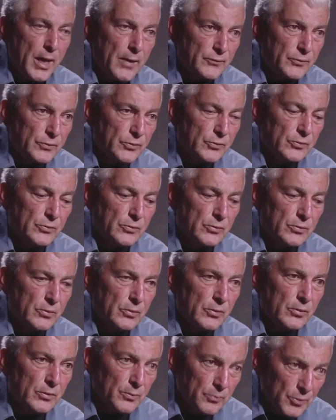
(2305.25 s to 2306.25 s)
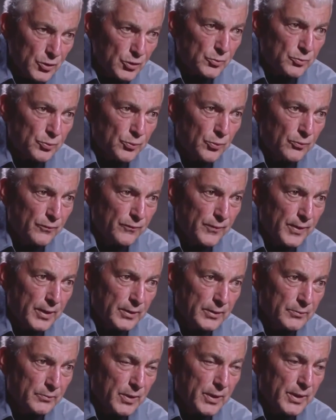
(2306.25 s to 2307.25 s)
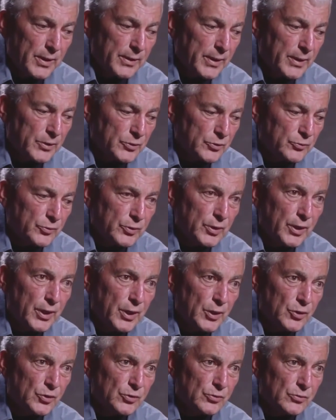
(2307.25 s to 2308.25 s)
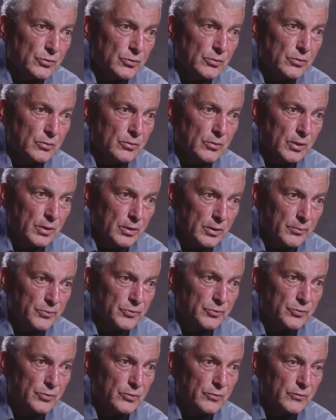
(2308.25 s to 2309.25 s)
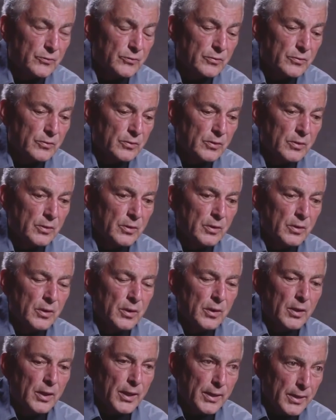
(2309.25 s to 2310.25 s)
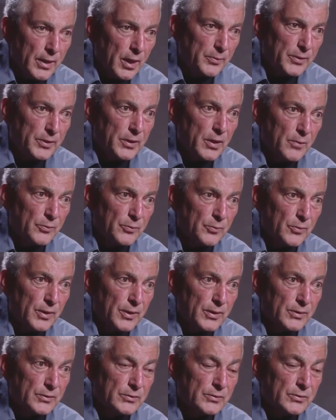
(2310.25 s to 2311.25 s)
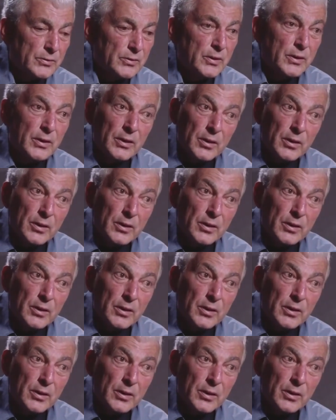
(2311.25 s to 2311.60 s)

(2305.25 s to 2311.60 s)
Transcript: have the mission profile in mind, that is to engage and observe and not be compromised.